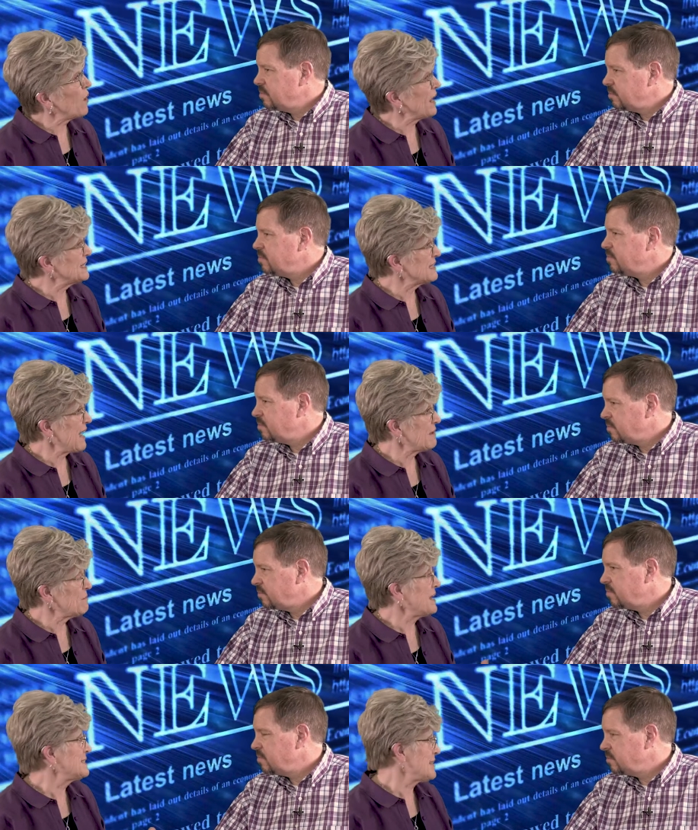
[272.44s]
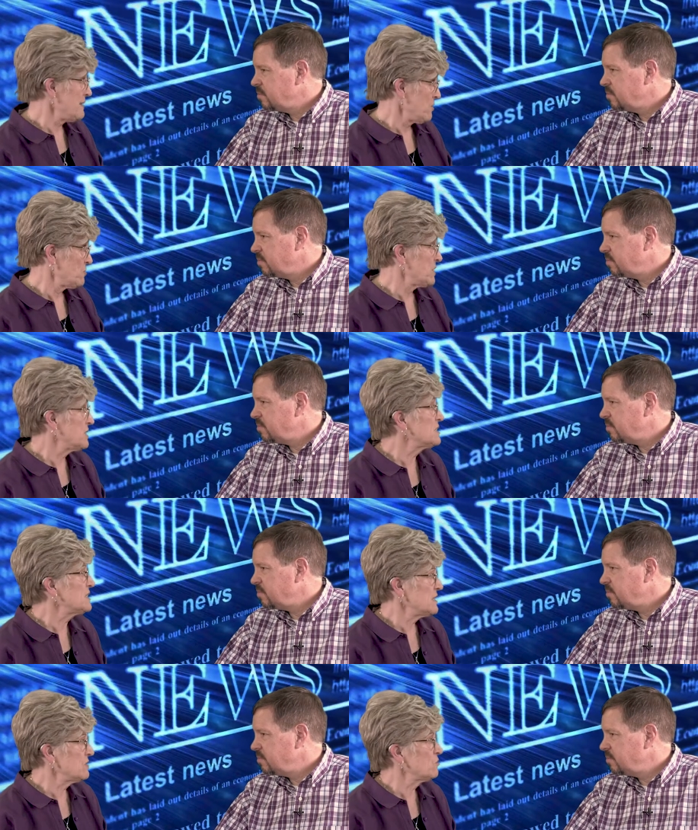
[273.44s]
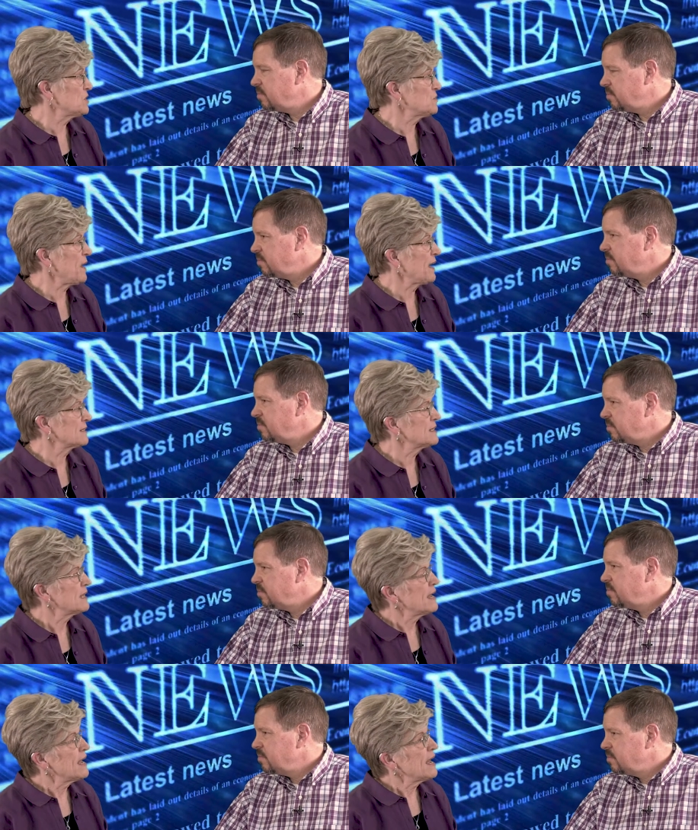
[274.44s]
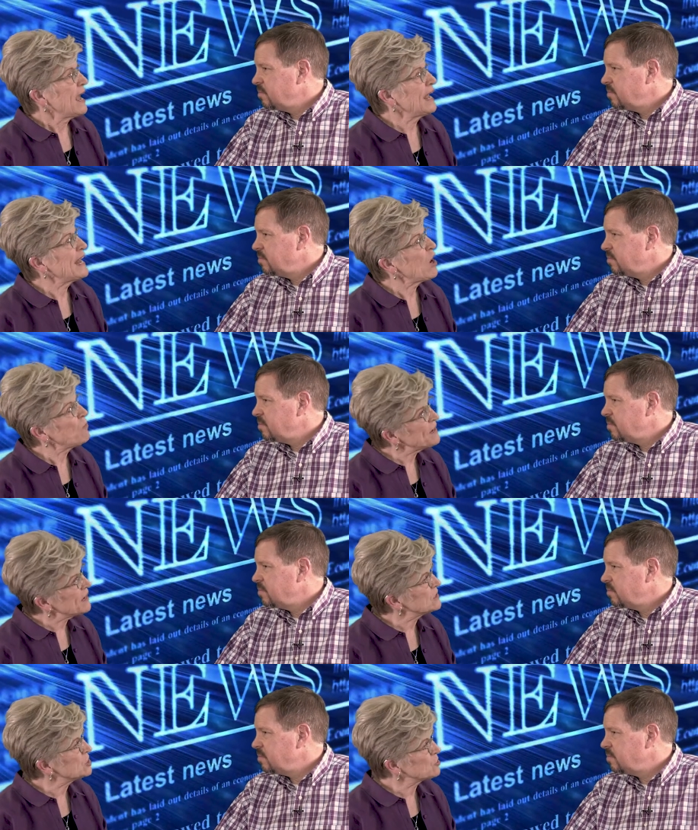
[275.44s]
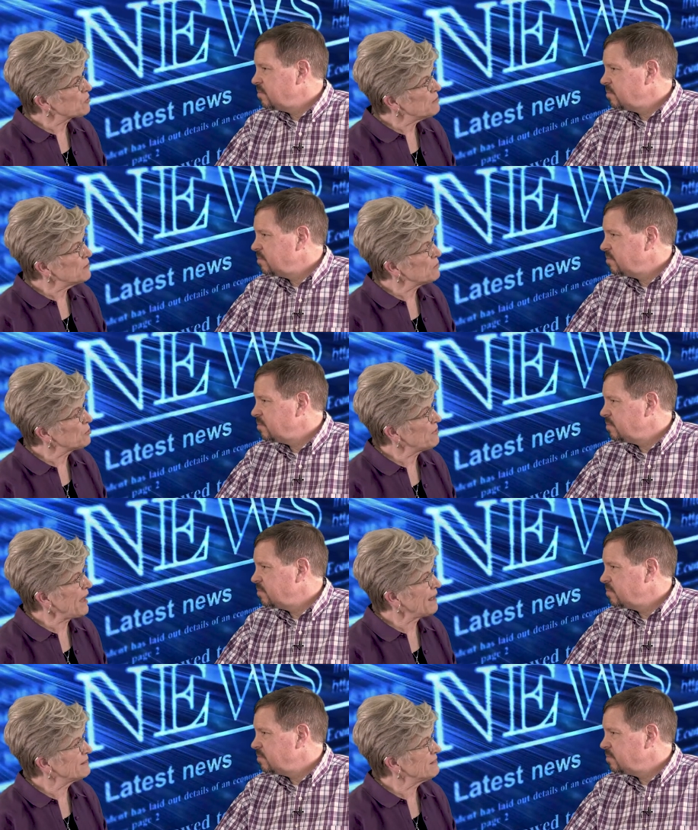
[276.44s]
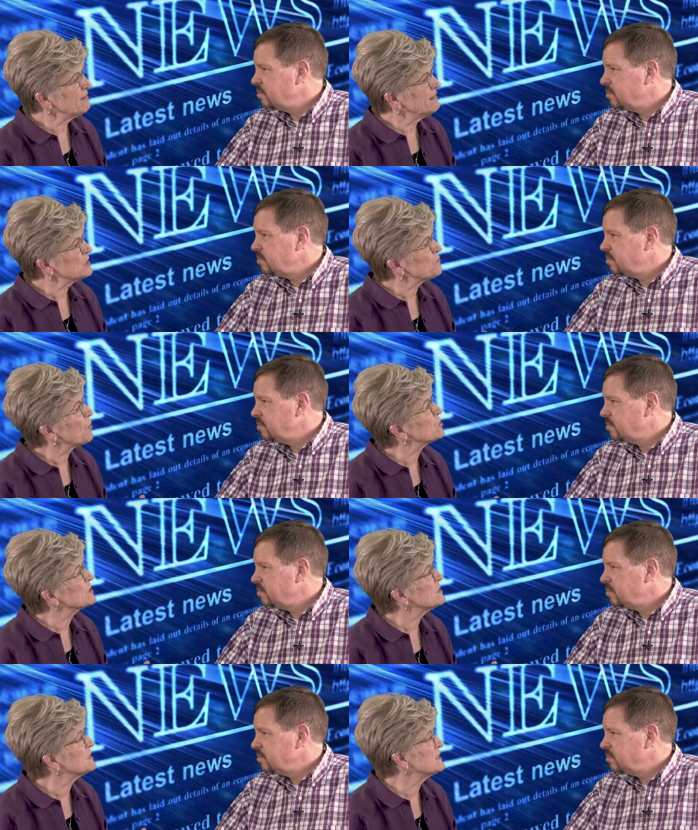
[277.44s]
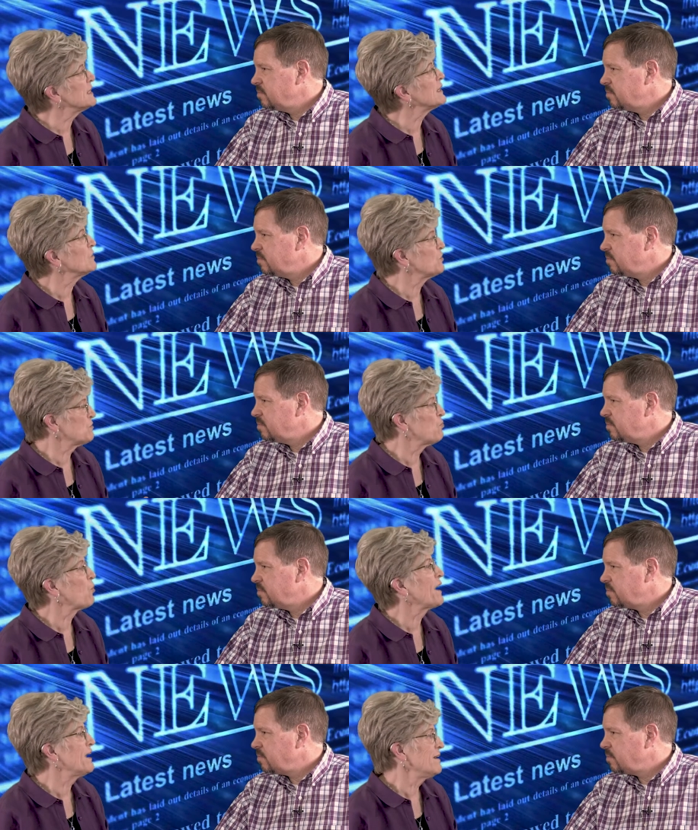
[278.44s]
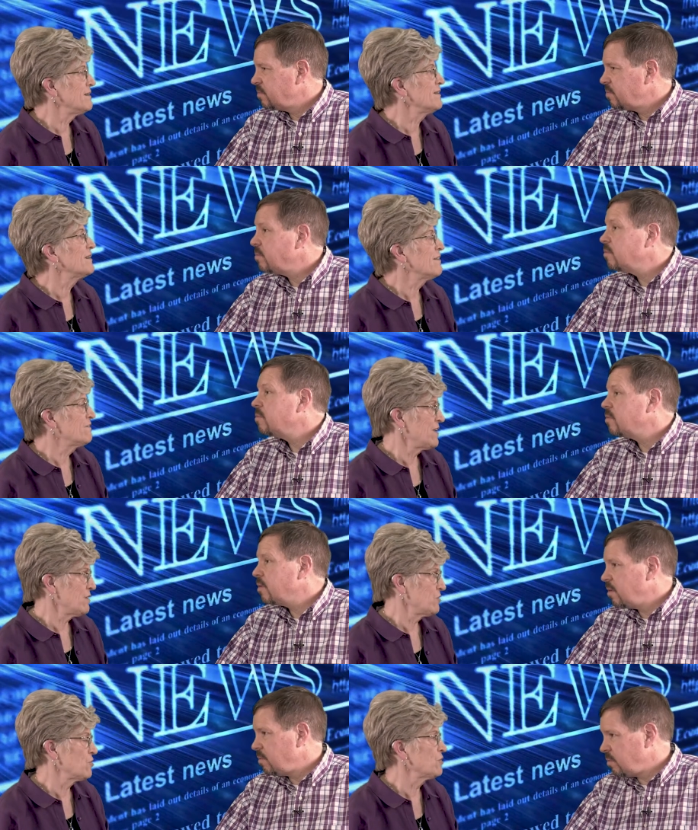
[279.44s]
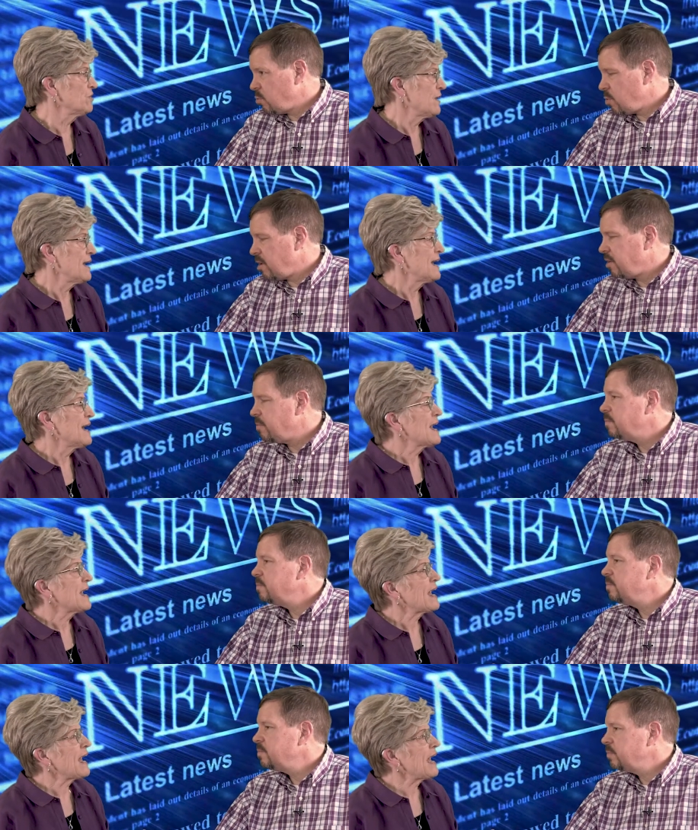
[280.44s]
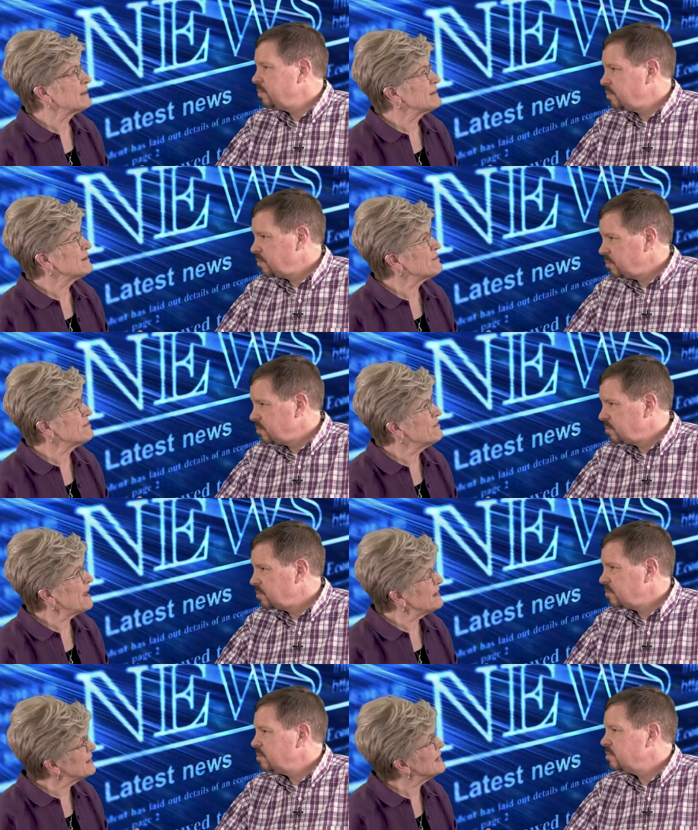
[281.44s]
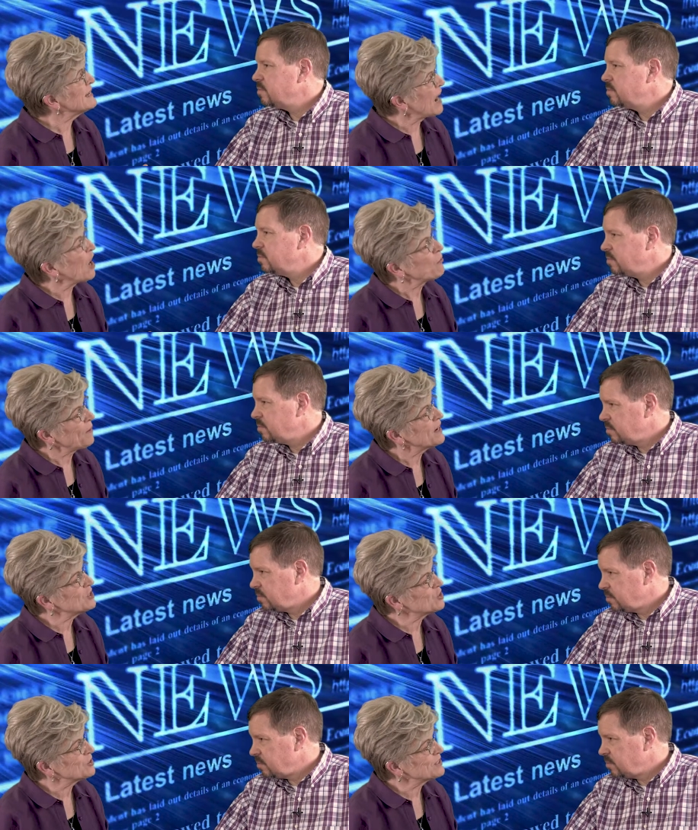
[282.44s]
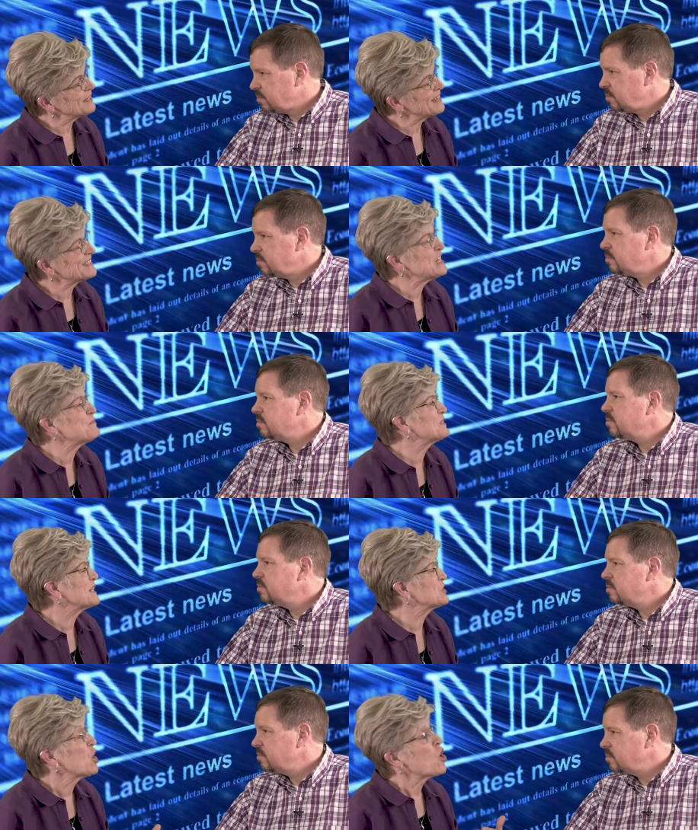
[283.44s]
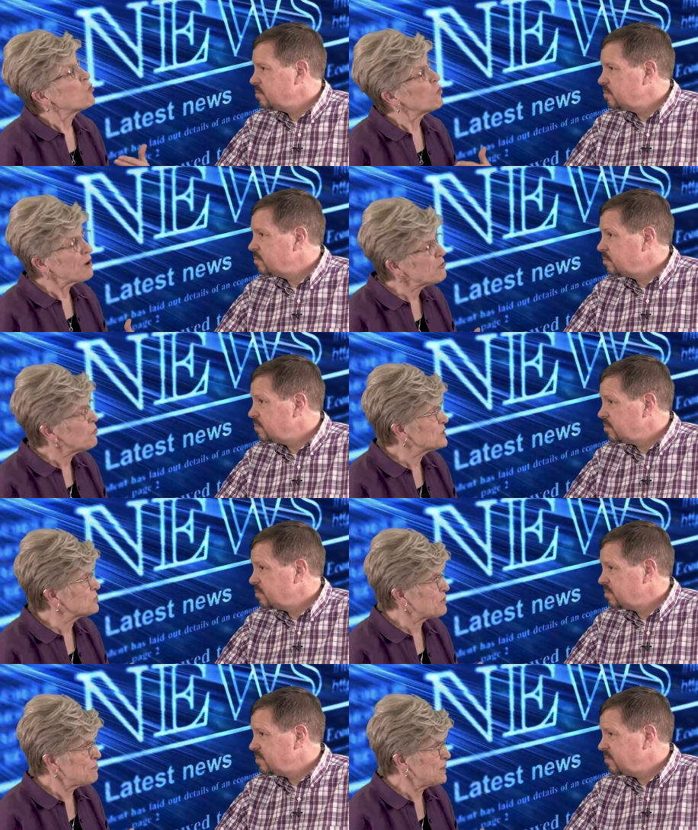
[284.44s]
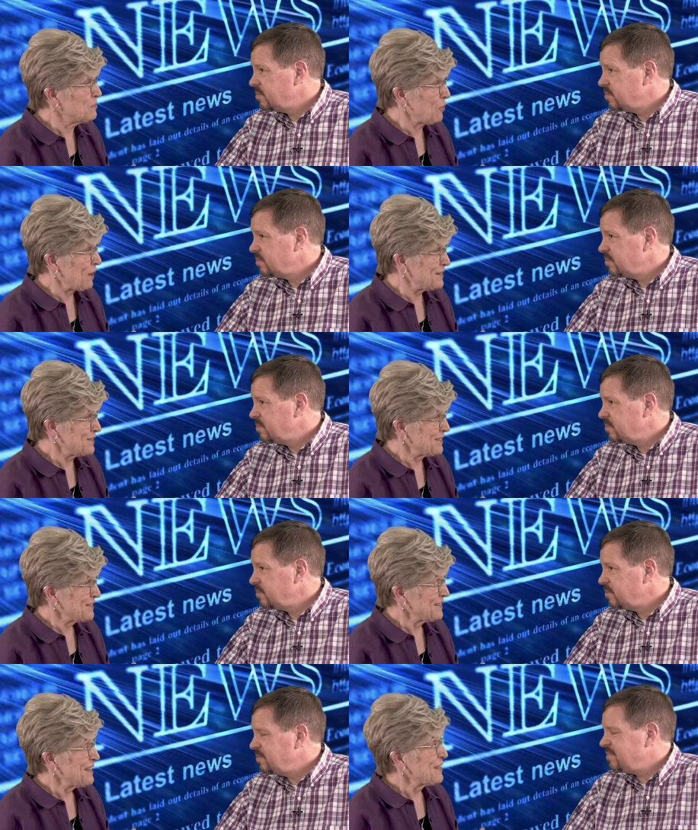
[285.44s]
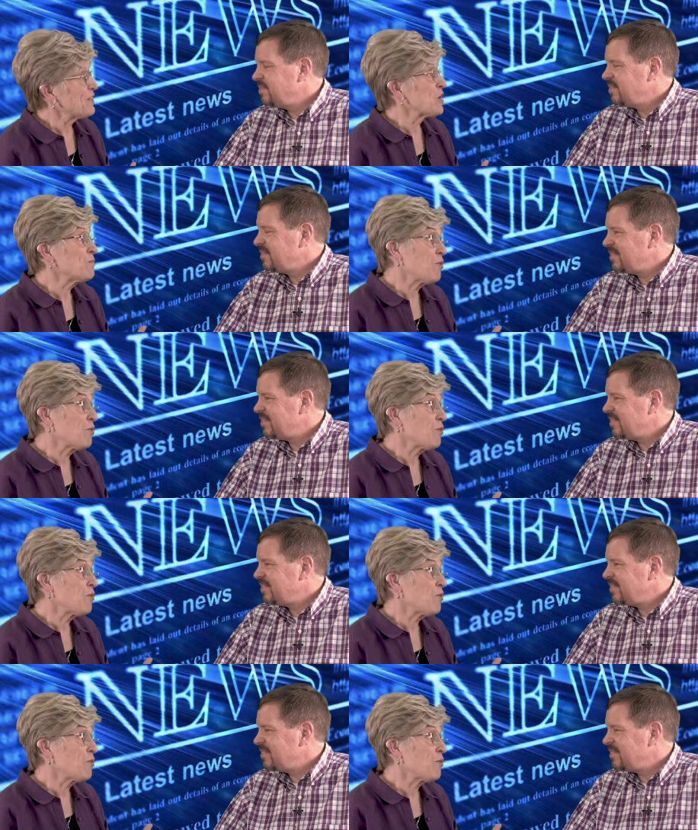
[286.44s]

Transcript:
Speaker 1: ways that maintain their dignity and respect and helping us to remember that this person is dealing with brain failure right. and they need our patience as teepa says we're the ones with the big brains their